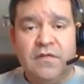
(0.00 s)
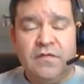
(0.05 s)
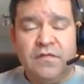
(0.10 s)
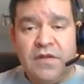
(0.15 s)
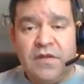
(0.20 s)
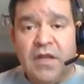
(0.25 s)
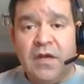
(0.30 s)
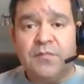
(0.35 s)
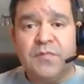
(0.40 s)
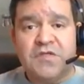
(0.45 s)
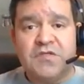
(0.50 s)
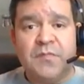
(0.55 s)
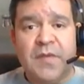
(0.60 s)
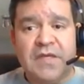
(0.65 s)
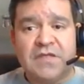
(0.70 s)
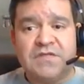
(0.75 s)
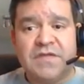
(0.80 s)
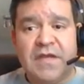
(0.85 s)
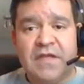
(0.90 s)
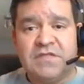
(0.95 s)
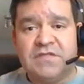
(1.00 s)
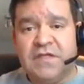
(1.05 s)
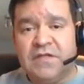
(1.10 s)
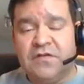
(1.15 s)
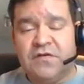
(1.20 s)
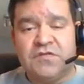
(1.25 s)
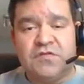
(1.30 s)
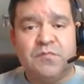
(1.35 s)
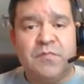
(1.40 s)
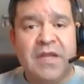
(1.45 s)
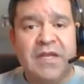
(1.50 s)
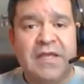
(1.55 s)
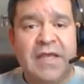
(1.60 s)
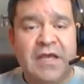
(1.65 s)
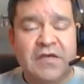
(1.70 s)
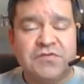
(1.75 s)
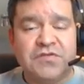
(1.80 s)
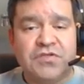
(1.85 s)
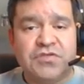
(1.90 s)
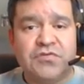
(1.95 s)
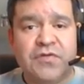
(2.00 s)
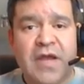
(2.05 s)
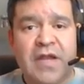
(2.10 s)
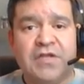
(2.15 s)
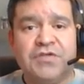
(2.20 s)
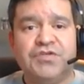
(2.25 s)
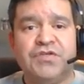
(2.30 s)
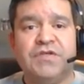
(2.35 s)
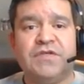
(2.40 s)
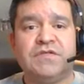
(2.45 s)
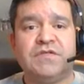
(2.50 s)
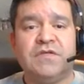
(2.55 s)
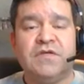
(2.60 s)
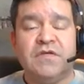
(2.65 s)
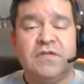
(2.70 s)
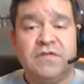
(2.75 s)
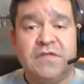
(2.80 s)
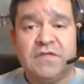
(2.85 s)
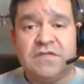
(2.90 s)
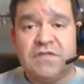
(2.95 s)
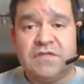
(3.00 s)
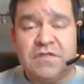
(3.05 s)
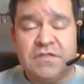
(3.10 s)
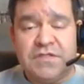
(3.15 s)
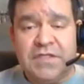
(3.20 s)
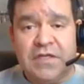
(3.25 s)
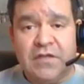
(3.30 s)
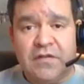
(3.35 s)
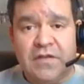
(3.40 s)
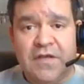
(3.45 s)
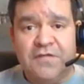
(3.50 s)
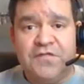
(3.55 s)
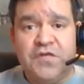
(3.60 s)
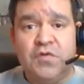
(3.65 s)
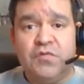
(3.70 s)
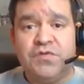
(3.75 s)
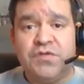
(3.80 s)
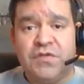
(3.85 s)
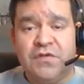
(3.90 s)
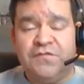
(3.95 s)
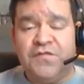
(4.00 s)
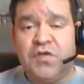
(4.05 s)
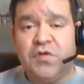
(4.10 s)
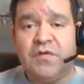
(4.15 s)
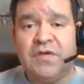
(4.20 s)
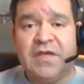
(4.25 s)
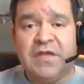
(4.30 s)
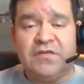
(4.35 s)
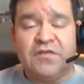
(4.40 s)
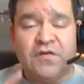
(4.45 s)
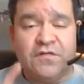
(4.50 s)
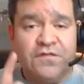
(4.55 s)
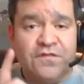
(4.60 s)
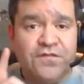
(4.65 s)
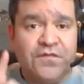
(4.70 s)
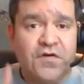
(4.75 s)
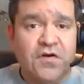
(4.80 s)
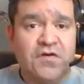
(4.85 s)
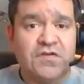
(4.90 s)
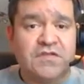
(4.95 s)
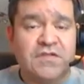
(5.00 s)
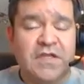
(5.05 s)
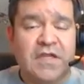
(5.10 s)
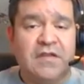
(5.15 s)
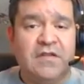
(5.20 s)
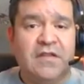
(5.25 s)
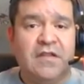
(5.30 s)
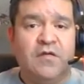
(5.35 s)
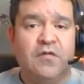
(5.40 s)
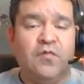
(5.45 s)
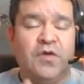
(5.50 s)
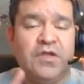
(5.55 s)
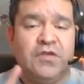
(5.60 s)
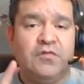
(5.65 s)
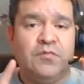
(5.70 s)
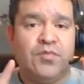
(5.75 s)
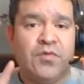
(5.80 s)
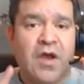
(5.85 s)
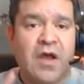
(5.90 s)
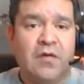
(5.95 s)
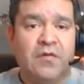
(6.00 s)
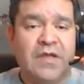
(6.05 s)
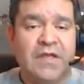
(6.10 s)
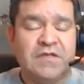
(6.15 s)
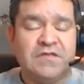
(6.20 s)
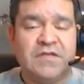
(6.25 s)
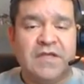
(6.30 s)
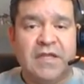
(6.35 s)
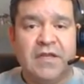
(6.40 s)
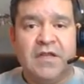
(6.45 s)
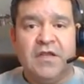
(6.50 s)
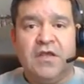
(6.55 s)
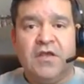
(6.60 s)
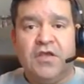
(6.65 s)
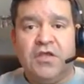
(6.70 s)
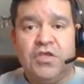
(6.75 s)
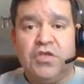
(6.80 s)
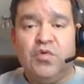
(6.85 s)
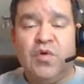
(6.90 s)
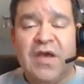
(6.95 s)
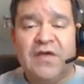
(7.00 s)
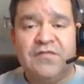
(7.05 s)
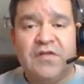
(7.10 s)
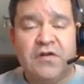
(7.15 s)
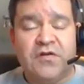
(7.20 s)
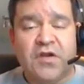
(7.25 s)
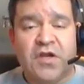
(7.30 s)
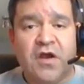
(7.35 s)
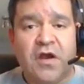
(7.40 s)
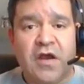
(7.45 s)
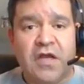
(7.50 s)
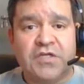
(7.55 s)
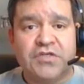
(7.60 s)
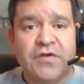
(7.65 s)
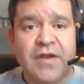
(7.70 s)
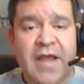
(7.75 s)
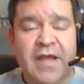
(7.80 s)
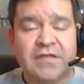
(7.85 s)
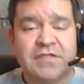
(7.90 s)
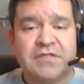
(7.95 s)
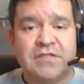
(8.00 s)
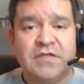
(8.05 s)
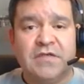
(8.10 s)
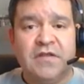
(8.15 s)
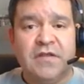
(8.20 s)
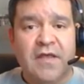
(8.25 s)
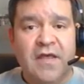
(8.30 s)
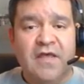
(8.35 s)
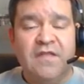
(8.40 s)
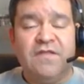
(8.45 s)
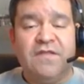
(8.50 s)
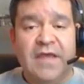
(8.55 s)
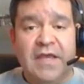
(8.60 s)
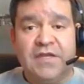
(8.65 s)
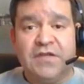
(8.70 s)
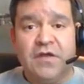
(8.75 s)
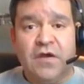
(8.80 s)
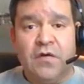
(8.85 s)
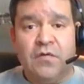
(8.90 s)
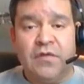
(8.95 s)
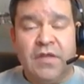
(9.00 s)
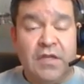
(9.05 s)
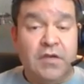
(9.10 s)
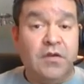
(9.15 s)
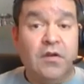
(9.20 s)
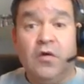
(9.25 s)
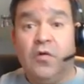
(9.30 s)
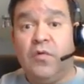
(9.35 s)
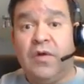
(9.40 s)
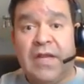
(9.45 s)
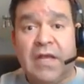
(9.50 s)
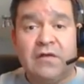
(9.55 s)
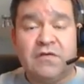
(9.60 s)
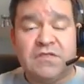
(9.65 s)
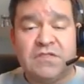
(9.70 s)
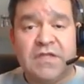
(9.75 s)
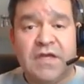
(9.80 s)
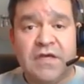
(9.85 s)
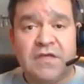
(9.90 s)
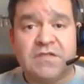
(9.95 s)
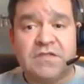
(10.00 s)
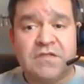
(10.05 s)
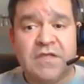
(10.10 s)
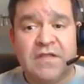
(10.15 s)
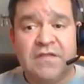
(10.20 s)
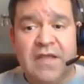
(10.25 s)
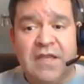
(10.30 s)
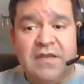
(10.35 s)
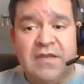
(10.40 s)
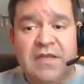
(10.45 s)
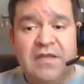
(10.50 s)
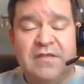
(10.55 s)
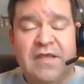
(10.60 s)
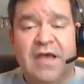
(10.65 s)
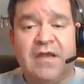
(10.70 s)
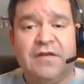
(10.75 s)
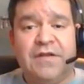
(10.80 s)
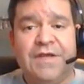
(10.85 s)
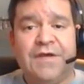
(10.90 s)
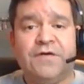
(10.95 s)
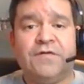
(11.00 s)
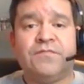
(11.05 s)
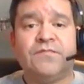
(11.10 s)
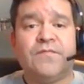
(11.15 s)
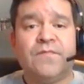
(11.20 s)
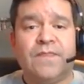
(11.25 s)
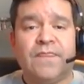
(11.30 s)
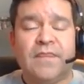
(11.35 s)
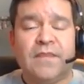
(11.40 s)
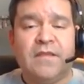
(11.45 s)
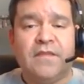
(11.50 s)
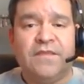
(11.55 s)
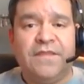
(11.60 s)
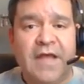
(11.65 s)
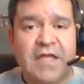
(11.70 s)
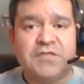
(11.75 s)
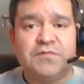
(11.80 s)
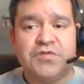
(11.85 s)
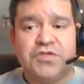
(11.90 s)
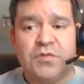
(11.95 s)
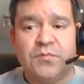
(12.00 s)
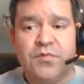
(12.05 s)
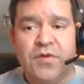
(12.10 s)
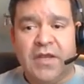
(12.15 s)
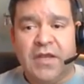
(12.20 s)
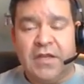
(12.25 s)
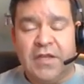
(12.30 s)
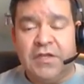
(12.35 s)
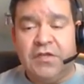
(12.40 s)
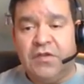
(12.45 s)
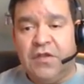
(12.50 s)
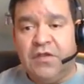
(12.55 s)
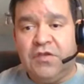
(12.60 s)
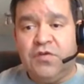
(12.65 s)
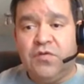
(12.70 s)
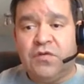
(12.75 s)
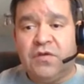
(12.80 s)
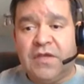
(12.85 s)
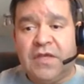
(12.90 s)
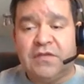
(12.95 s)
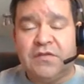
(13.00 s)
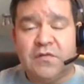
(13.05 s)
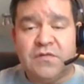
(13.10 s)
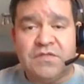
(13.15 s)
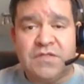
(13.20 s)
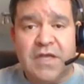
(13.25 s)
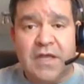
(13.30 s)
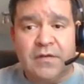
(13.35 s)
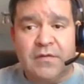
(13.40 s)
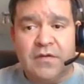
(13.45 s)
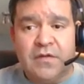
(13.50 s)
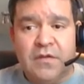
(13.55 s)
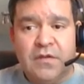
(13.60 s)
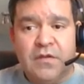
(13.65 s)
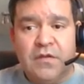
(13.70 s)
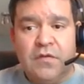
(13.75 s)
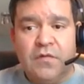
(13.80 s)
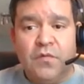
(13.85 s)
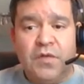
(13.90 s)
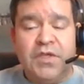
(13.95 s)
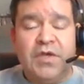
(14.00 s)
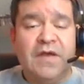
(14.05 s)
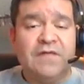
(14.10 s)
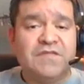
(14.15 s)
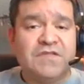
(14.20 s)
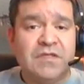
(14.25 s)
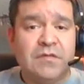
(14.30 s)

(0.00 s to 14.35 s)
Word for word: The numbers make sense. There's many extra strategies. This is a deal. If you if you can get there first and what you brought is that you have it under contract and they don't and no one else does and they need that deal, that's what you're bringing, and, and you can get those done. Will you For have sure.